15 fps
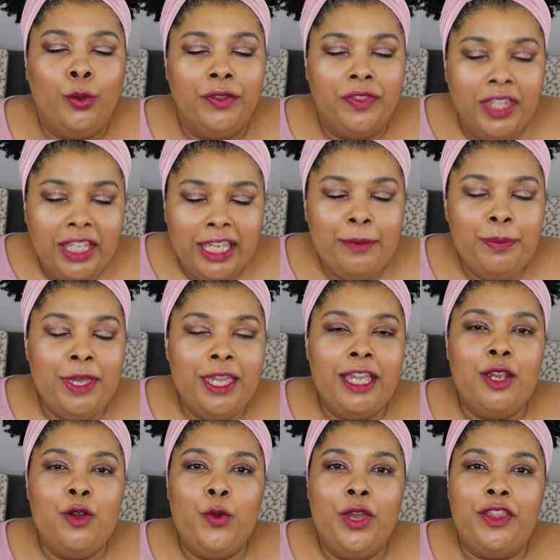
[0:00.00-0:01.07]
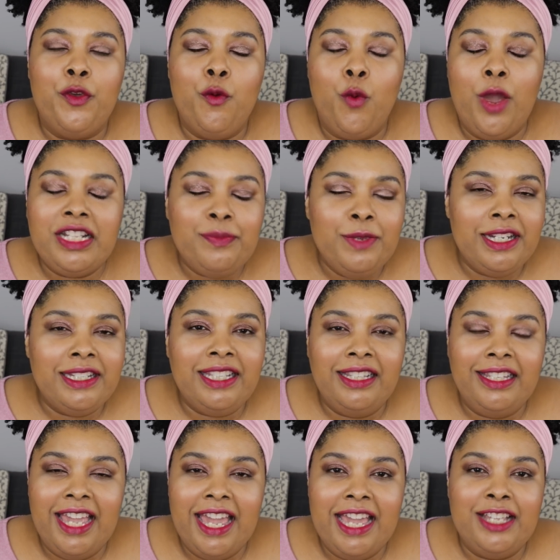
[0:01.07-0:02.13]
We're thinking pink with Westman
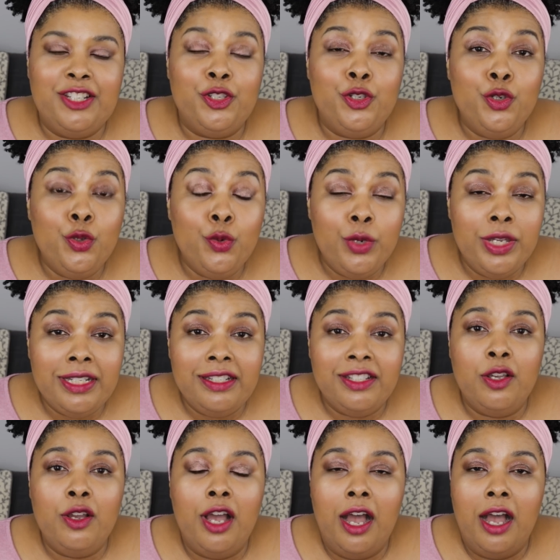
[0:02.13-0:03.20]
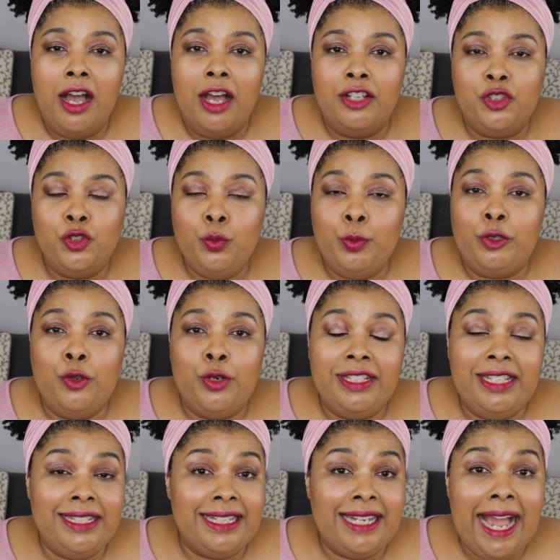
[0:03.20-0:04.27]
Atelier's newest uh, super loaded
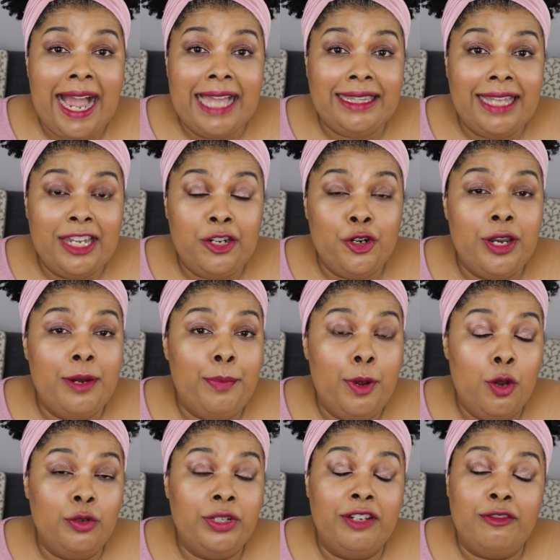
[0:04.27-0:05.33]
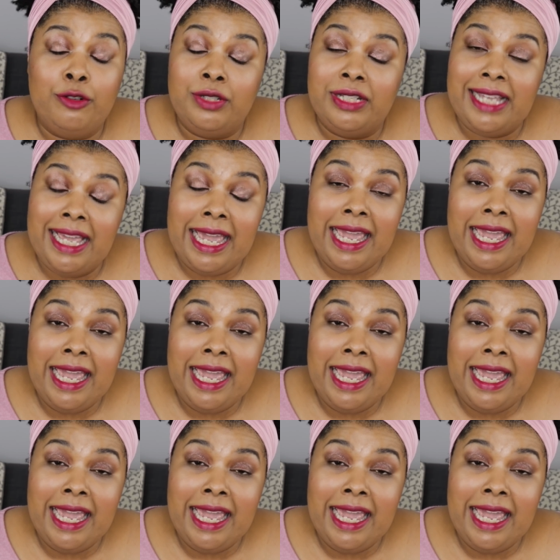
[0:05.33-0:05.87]
tinted highlighter in Peau de Rose.